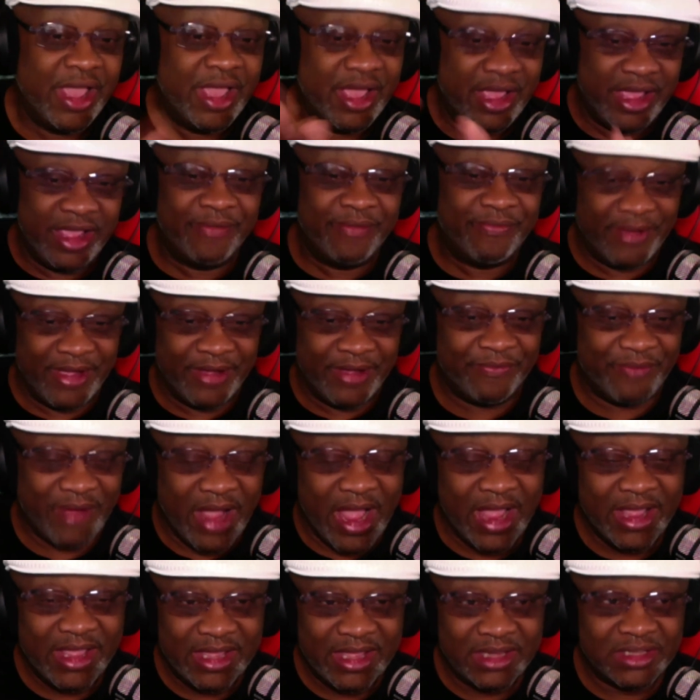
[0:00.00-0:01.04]
If
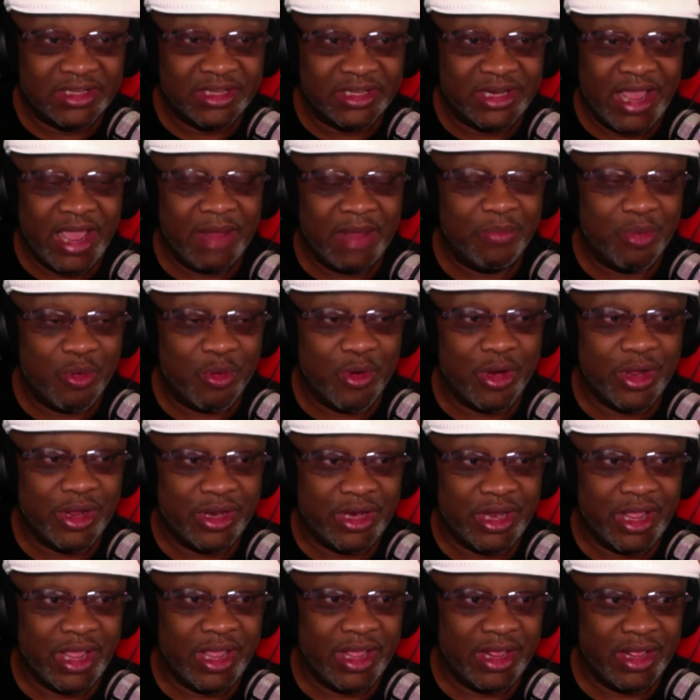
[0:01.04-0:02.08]
I get to that point,
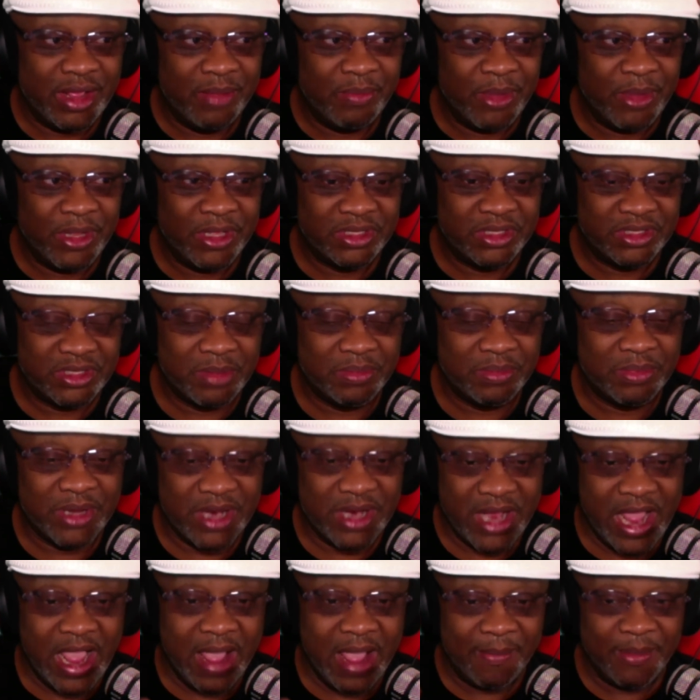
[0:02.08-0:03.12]
and I mean, something
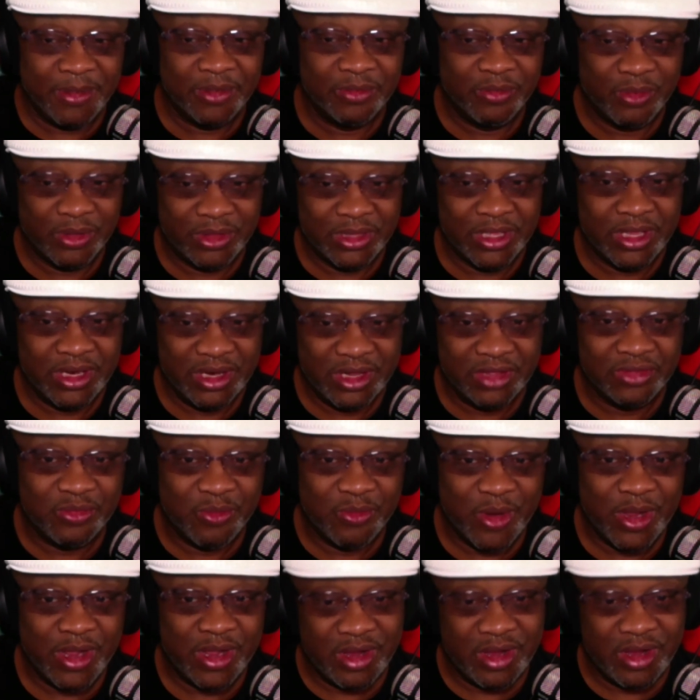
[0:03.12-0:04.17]
happens within this
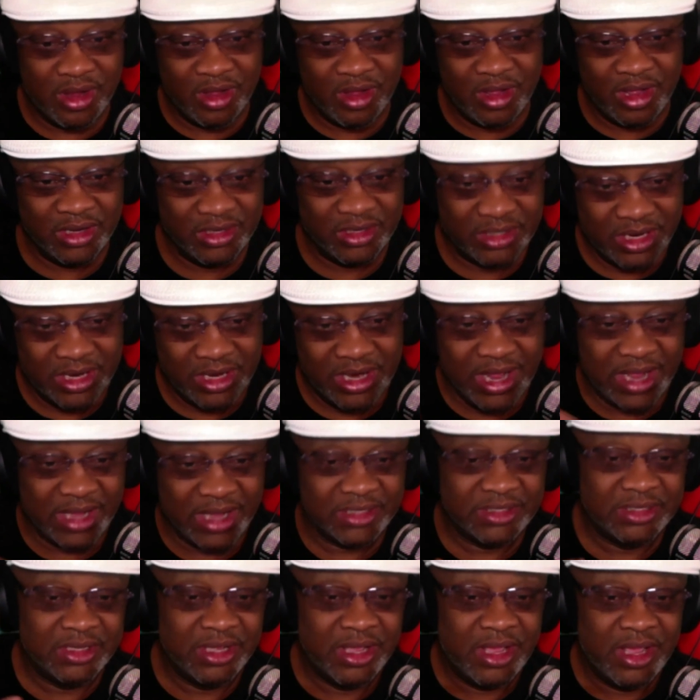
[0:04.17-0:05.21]
week into
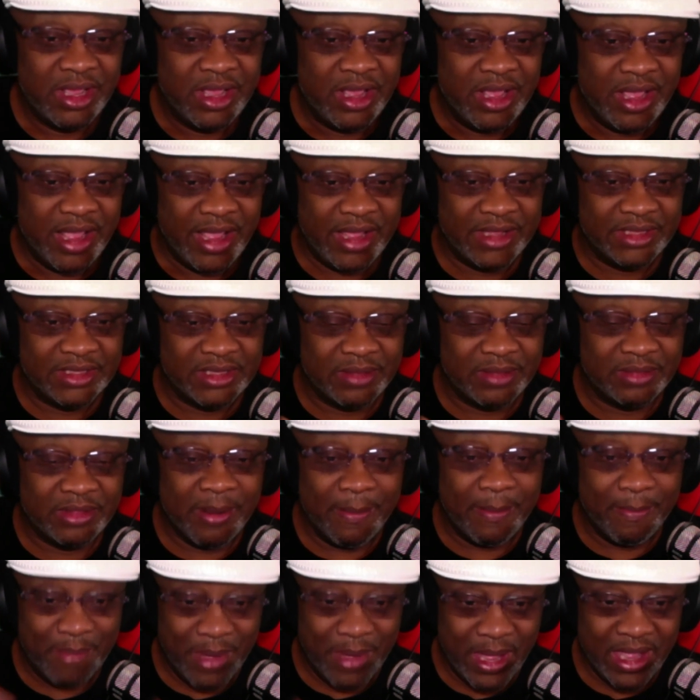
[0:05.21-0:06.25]
next and
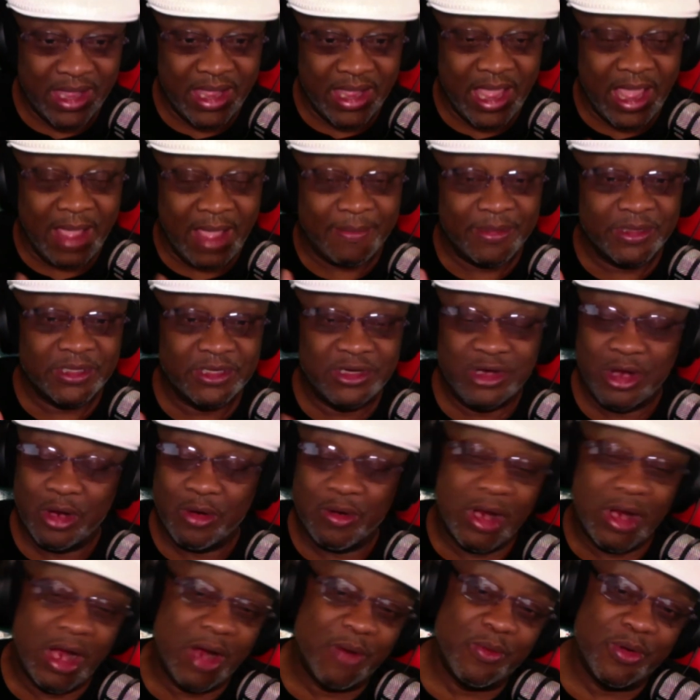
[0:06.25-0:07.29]
something big happens, no,
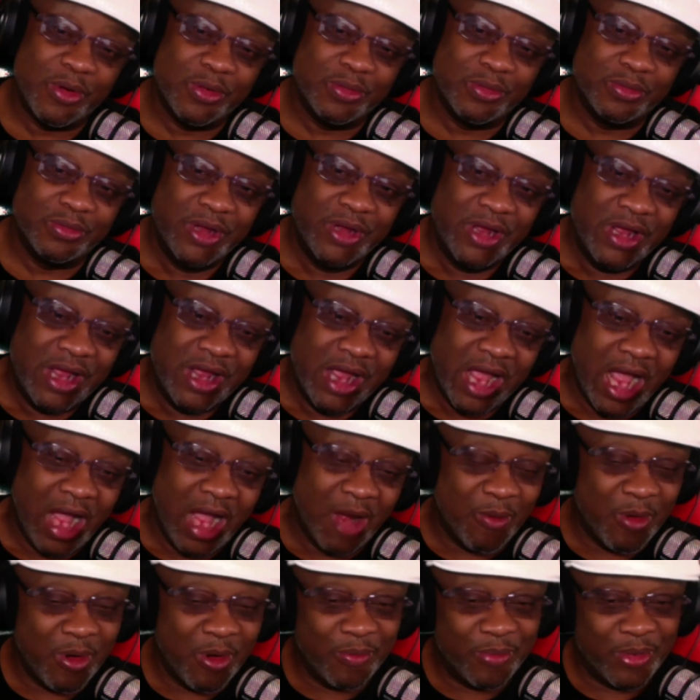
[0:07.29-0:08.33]
I
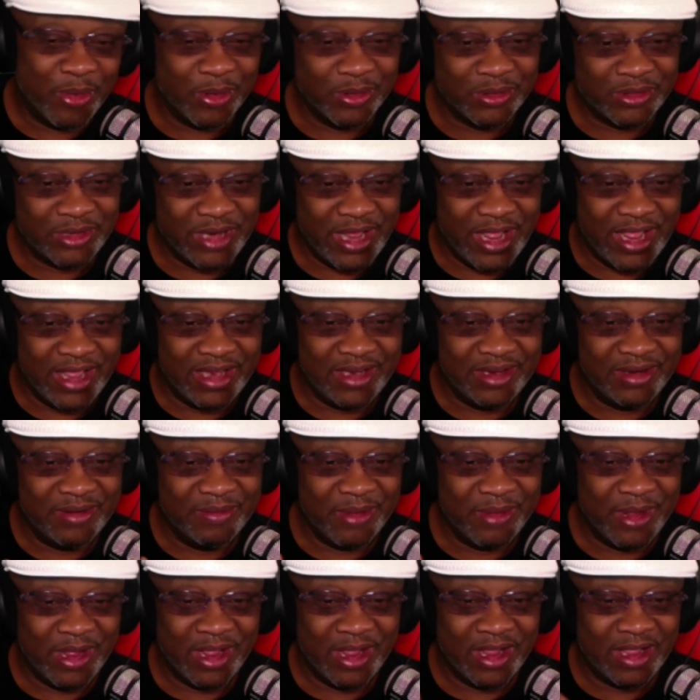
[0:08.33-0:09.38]
won't post that,
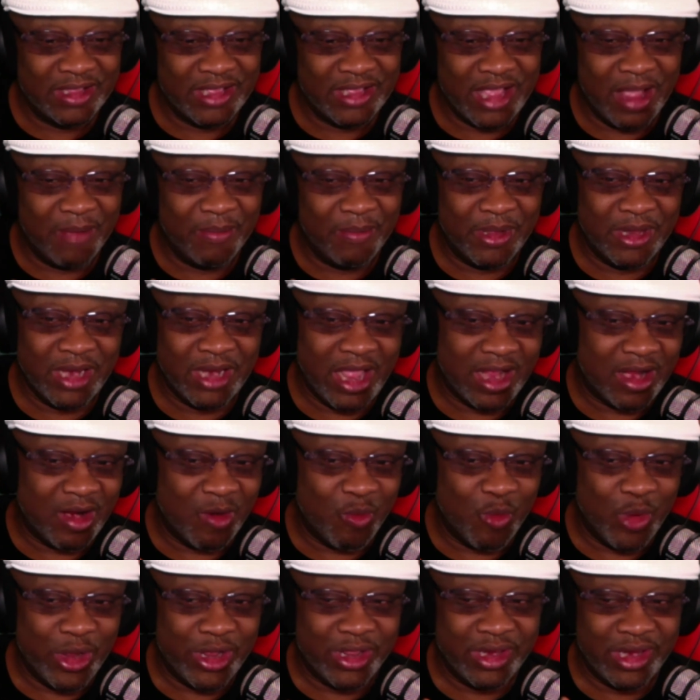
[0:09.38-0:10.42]
because I'll be like a
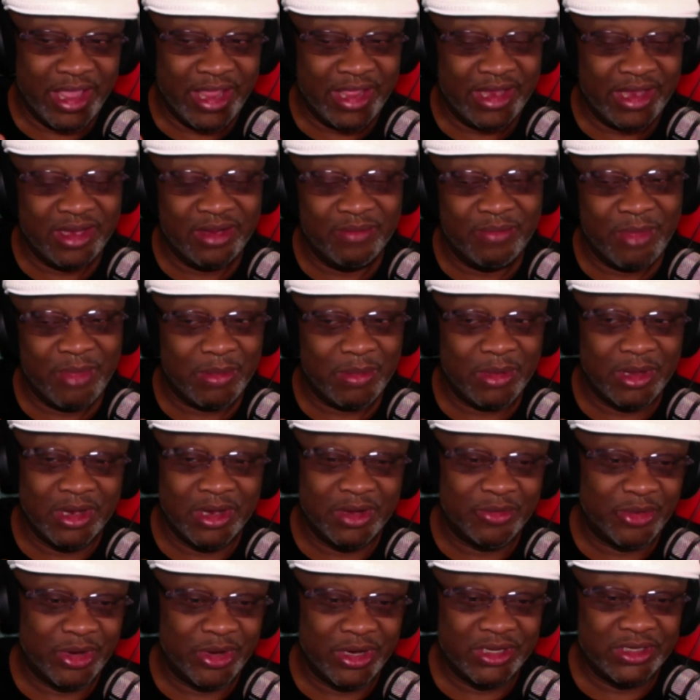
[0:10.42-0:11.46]
week late and make me
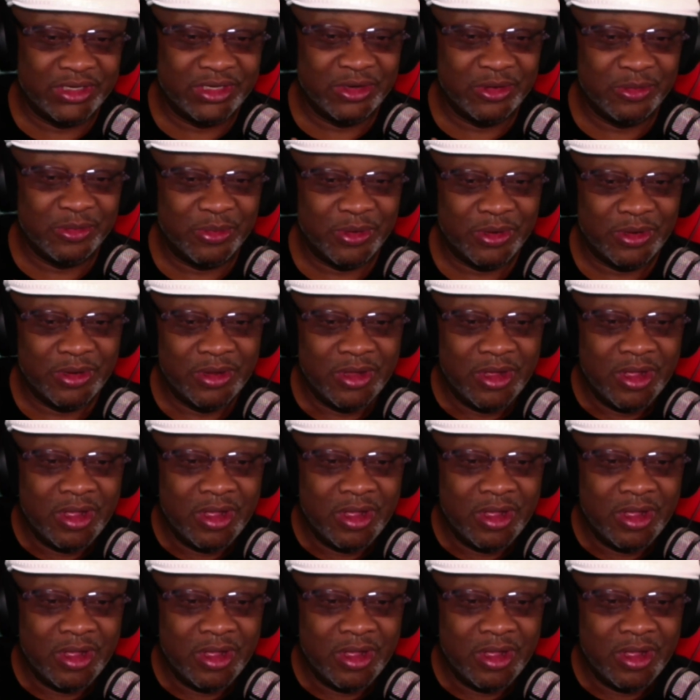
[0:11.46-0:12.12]
look really stupid.